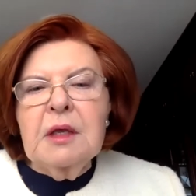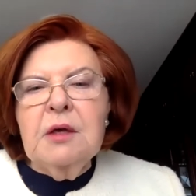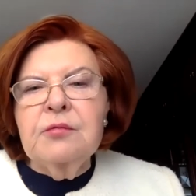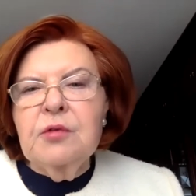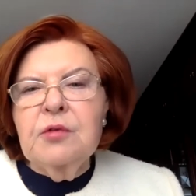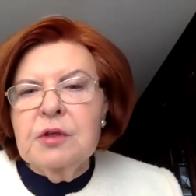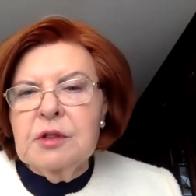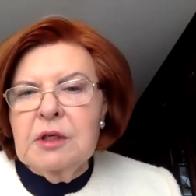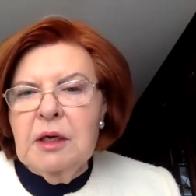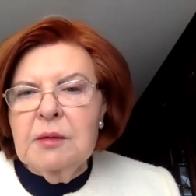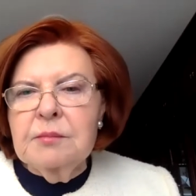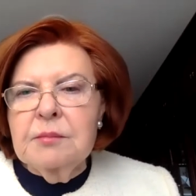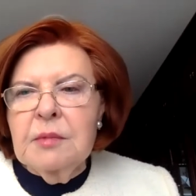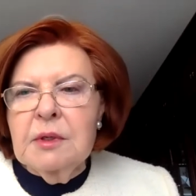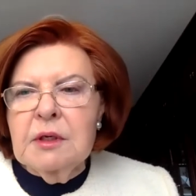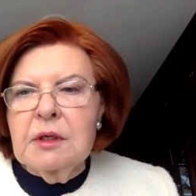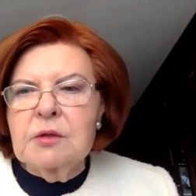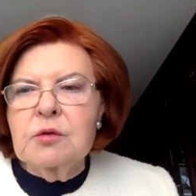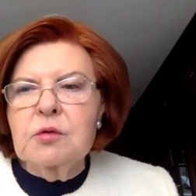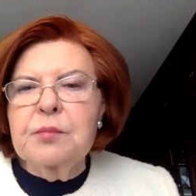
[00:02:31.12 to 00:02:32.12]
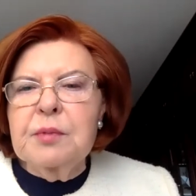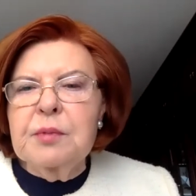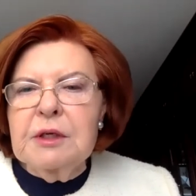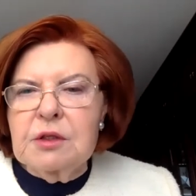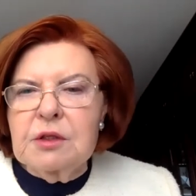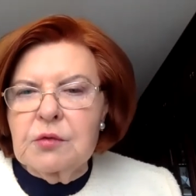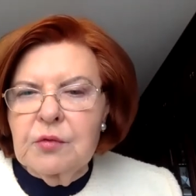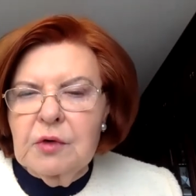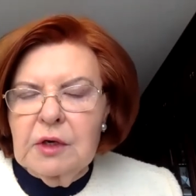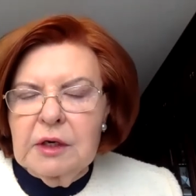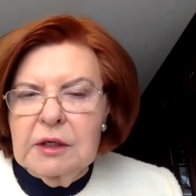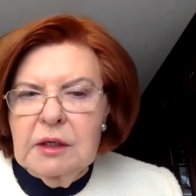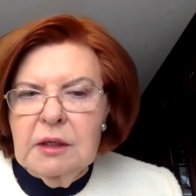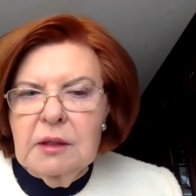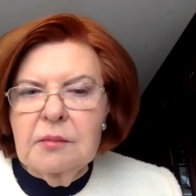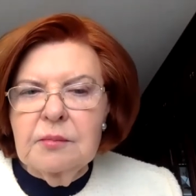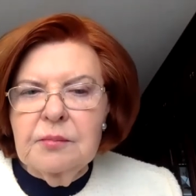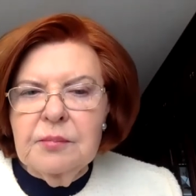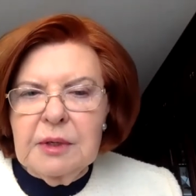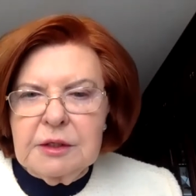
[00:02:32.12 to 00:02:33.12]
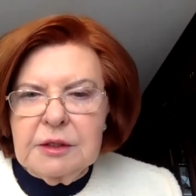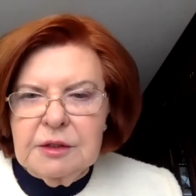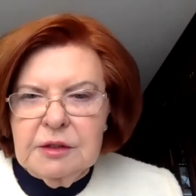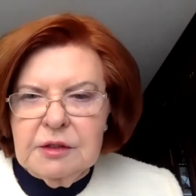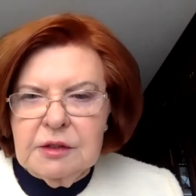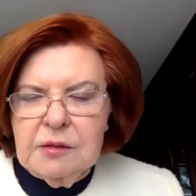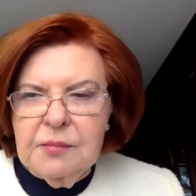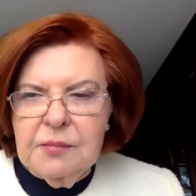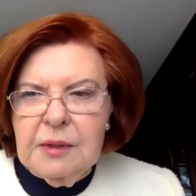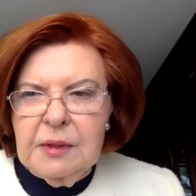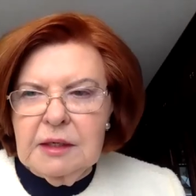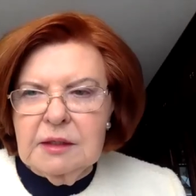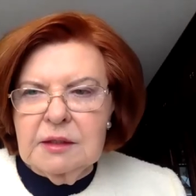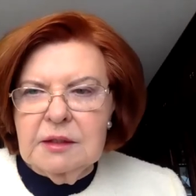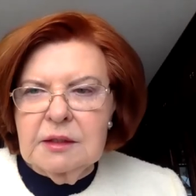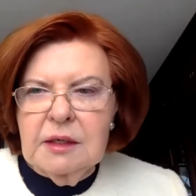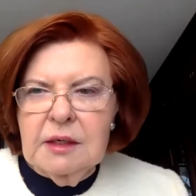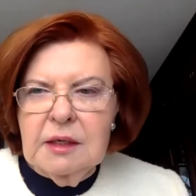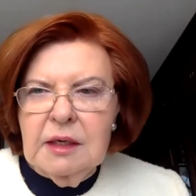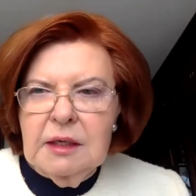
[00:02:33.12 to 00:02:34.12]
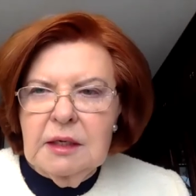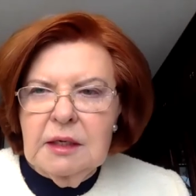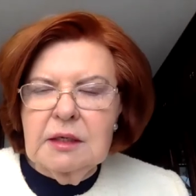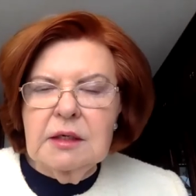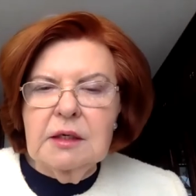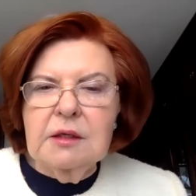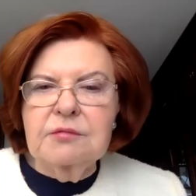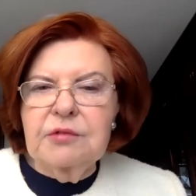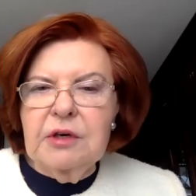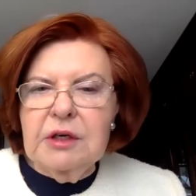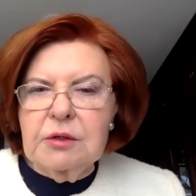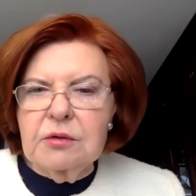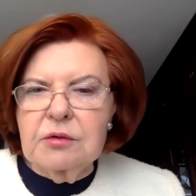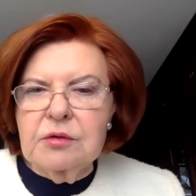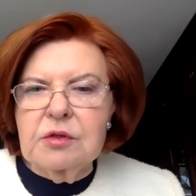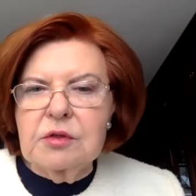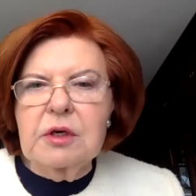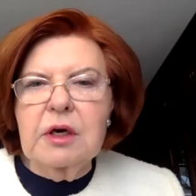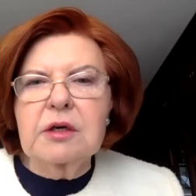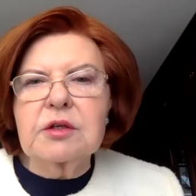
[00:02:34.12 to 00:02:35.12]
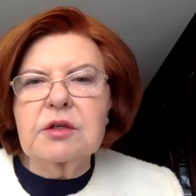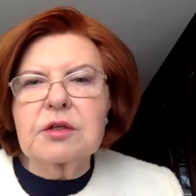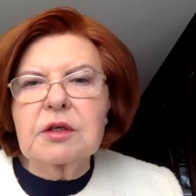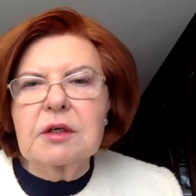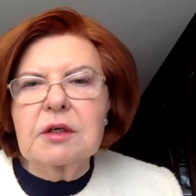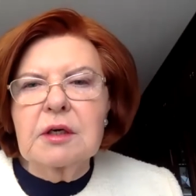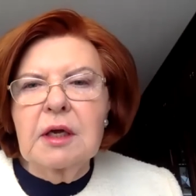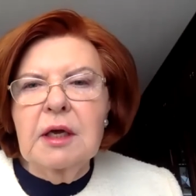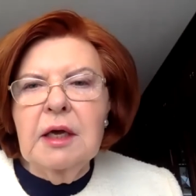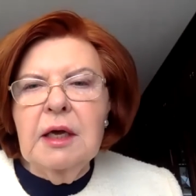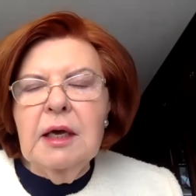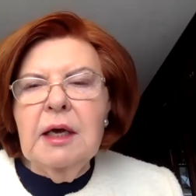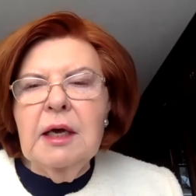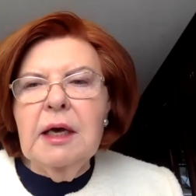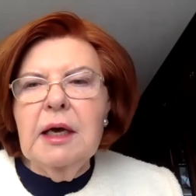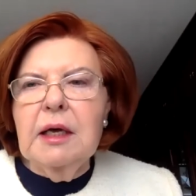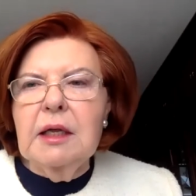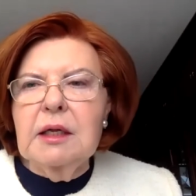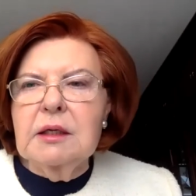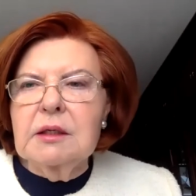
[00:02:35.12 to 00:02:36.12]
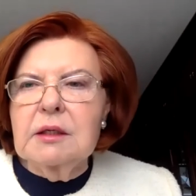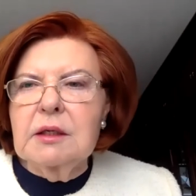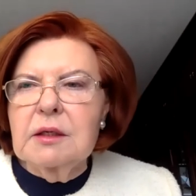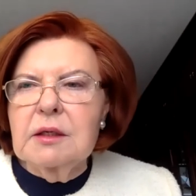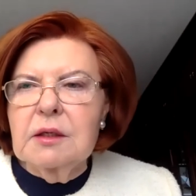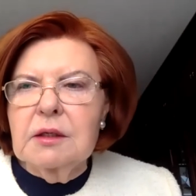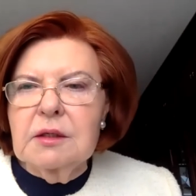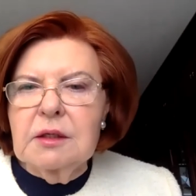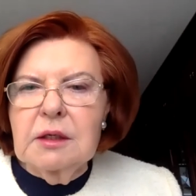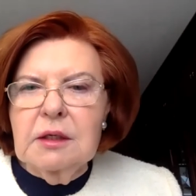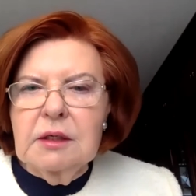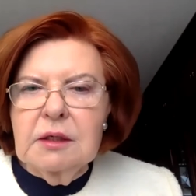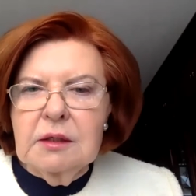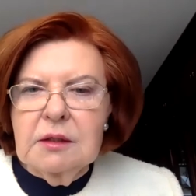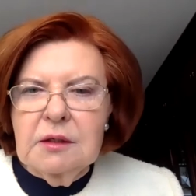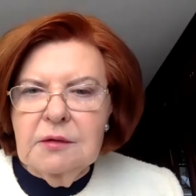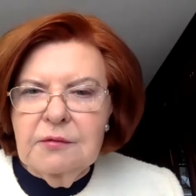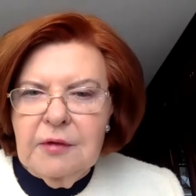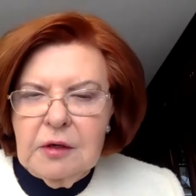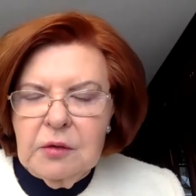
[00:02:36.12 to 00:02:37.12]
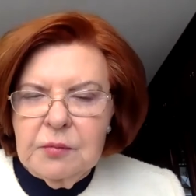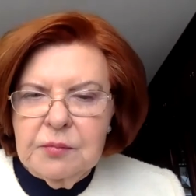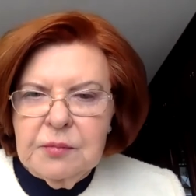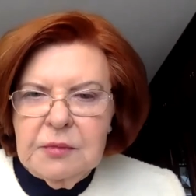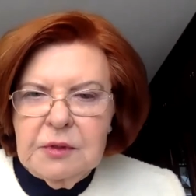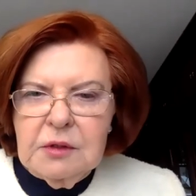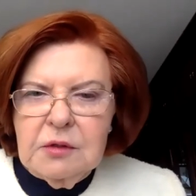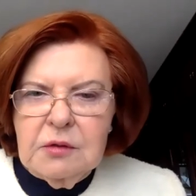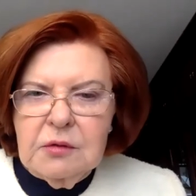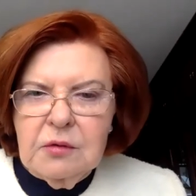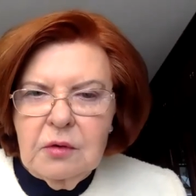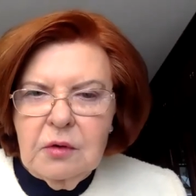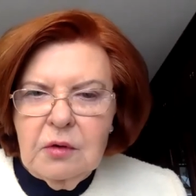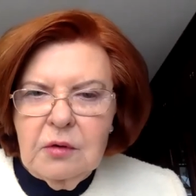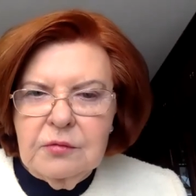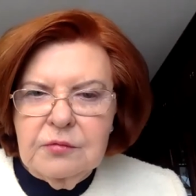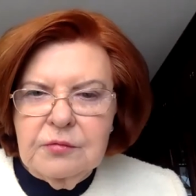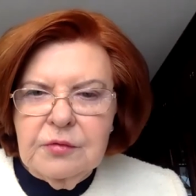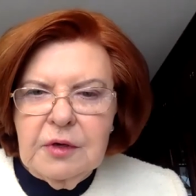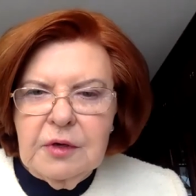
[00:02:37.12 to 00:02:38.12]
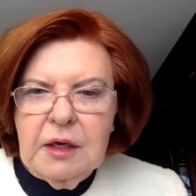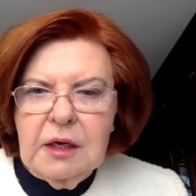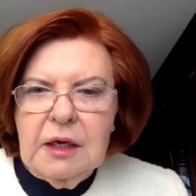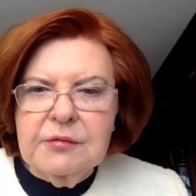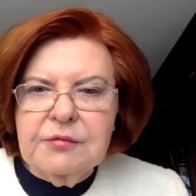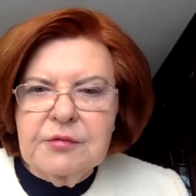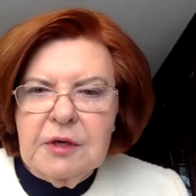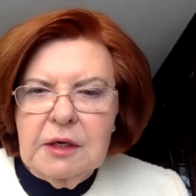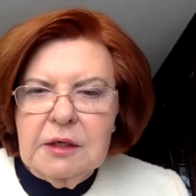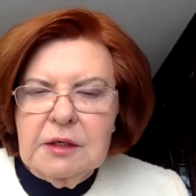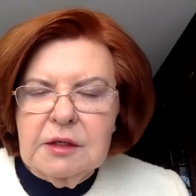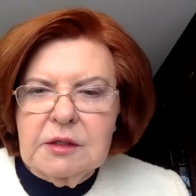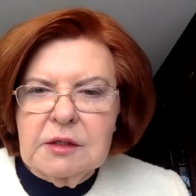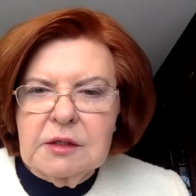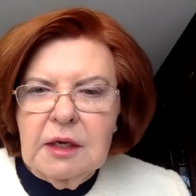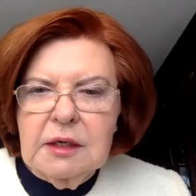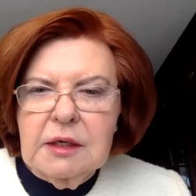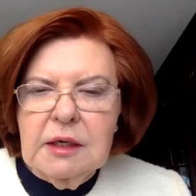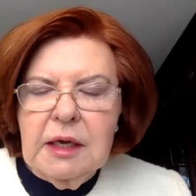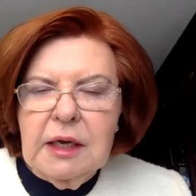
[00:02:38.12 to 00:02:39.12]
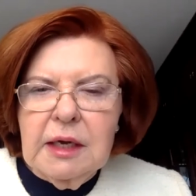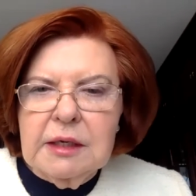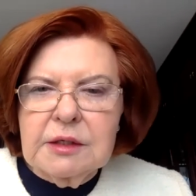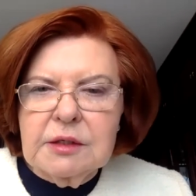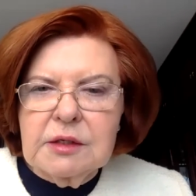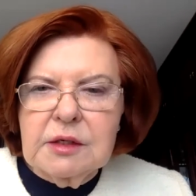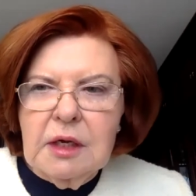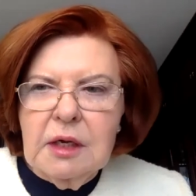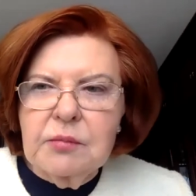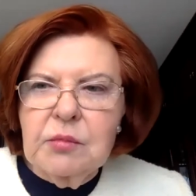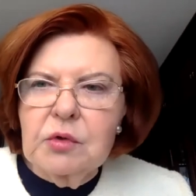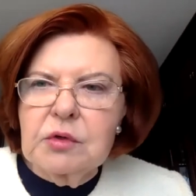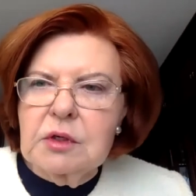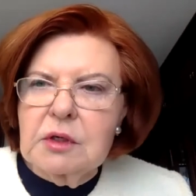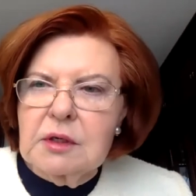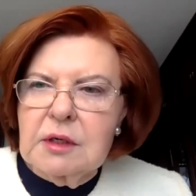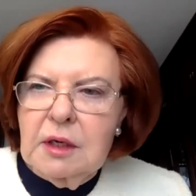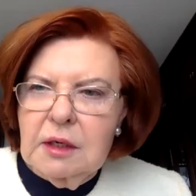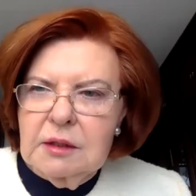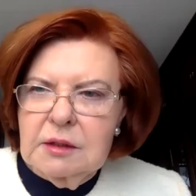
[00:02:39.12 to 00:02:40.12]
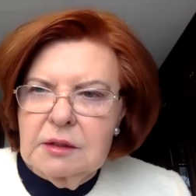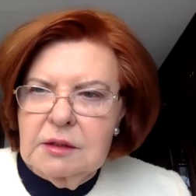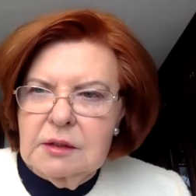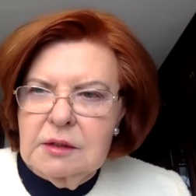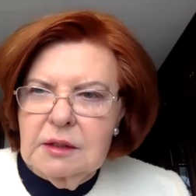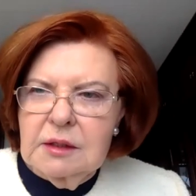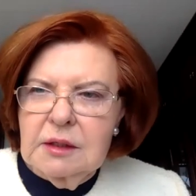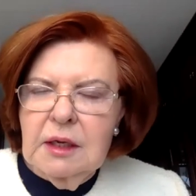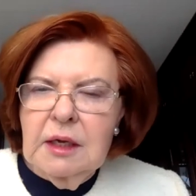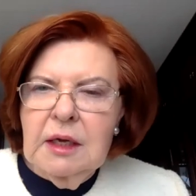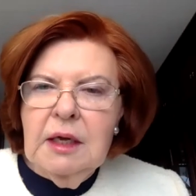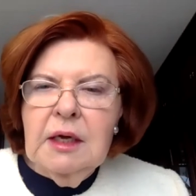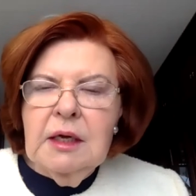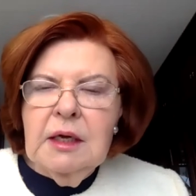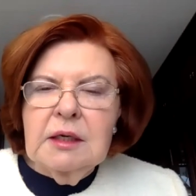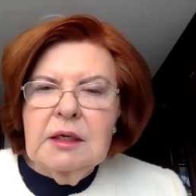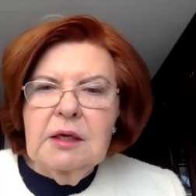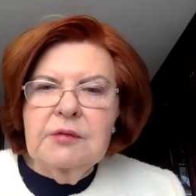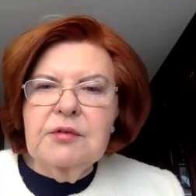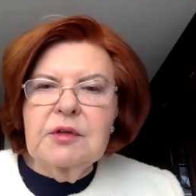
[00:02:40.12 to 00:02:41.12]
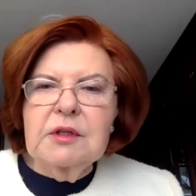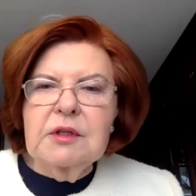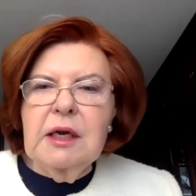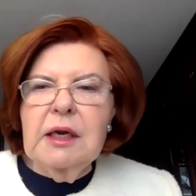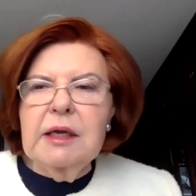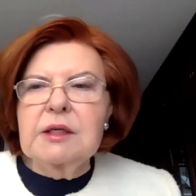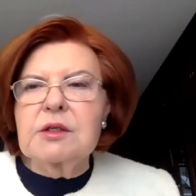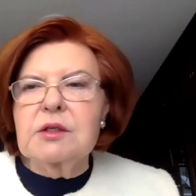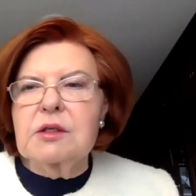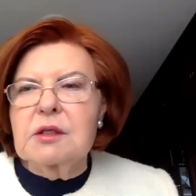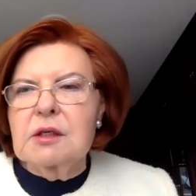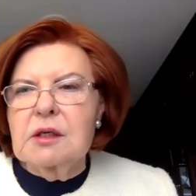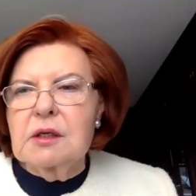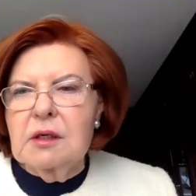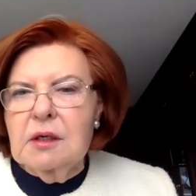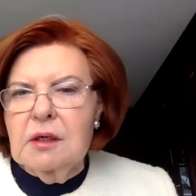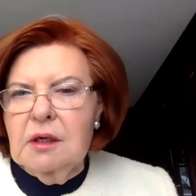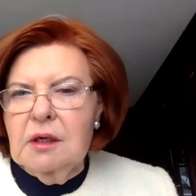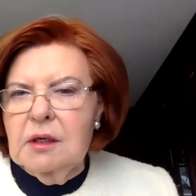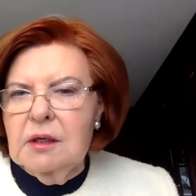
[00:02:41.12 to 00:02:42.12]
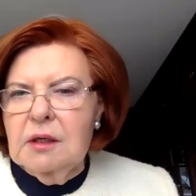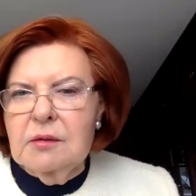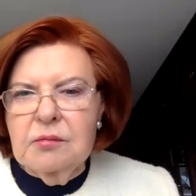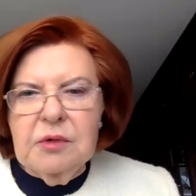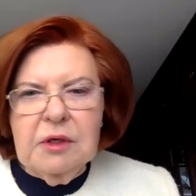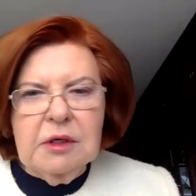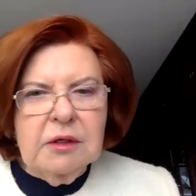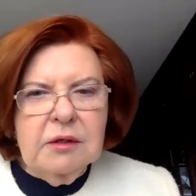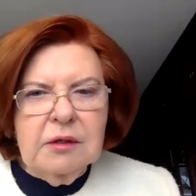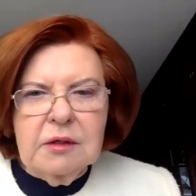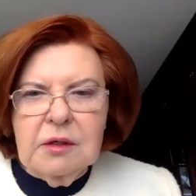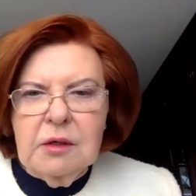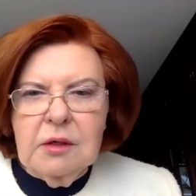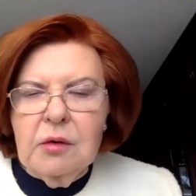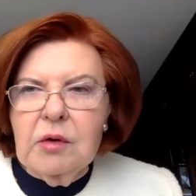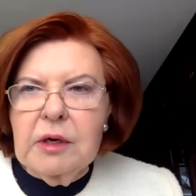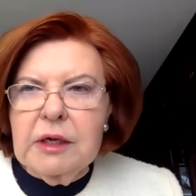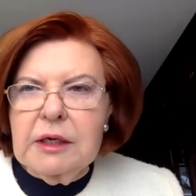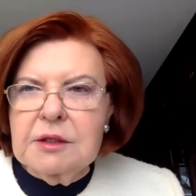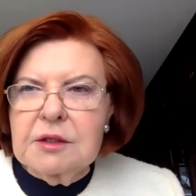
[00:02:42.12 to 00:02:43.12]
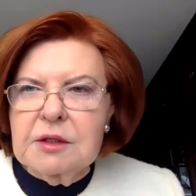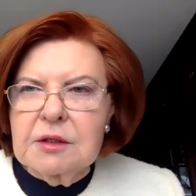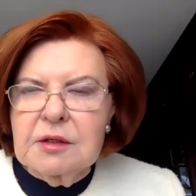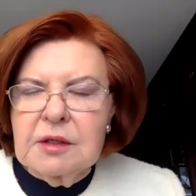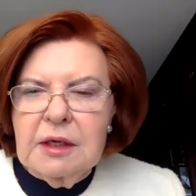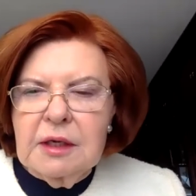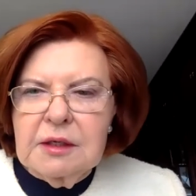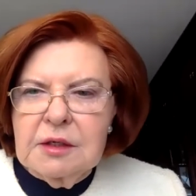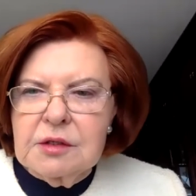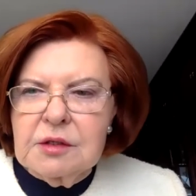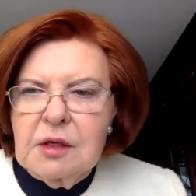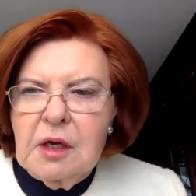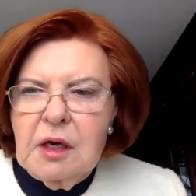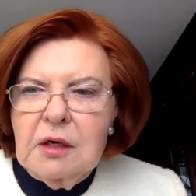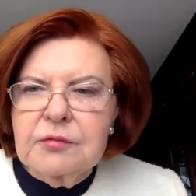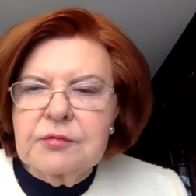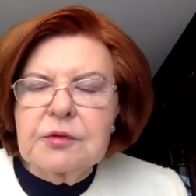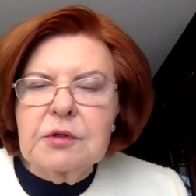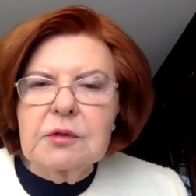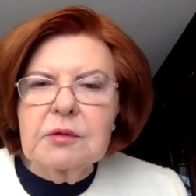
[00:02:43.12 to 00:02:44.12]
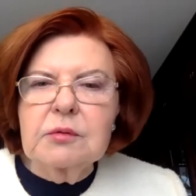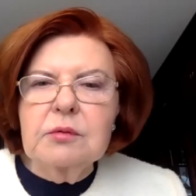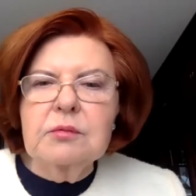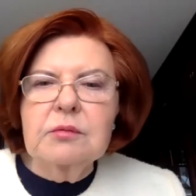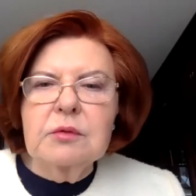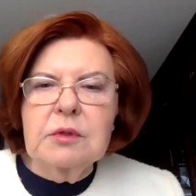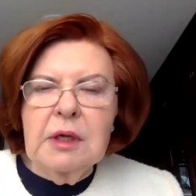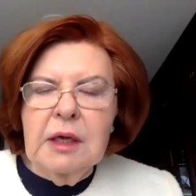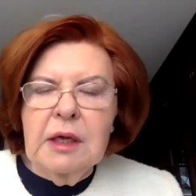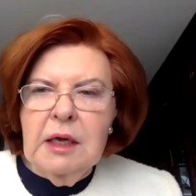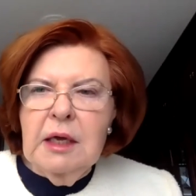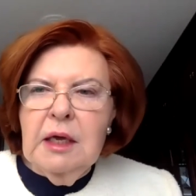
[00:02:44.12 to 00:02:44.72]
for them to peacefully participate in the reconstruction and the development of Afghanistan as a modern country. Nevertheless, we heard no later than this afternoon